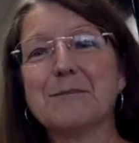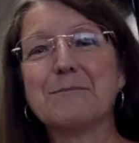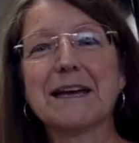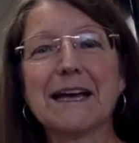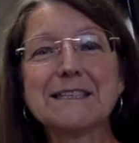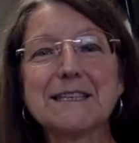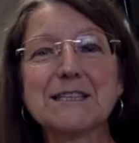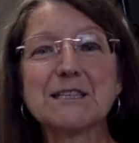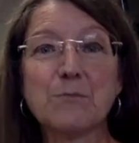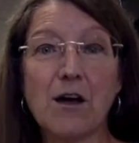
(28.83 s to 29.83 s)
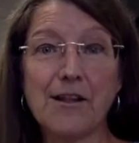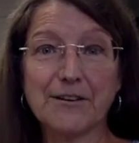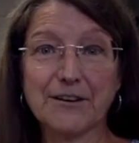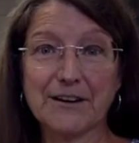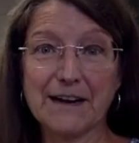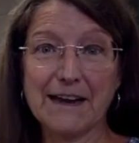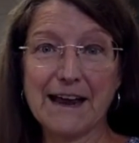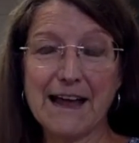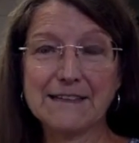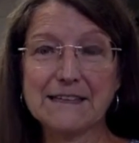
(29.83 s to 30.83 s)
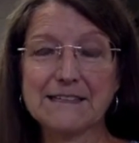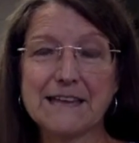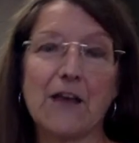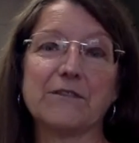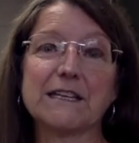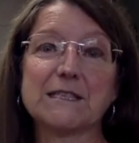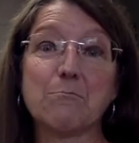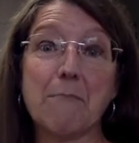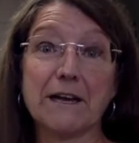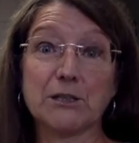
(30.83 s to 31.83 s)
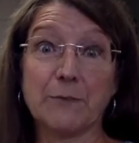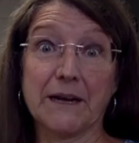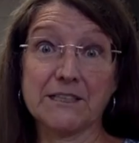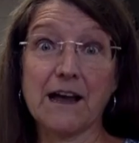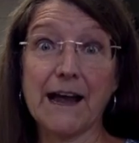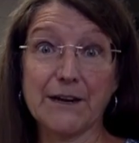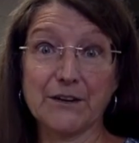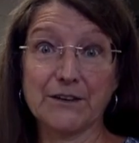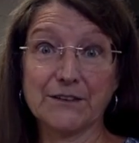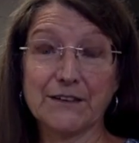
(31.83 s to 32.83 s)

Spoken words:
Because it's smaller, it has a sound that's much, much higher.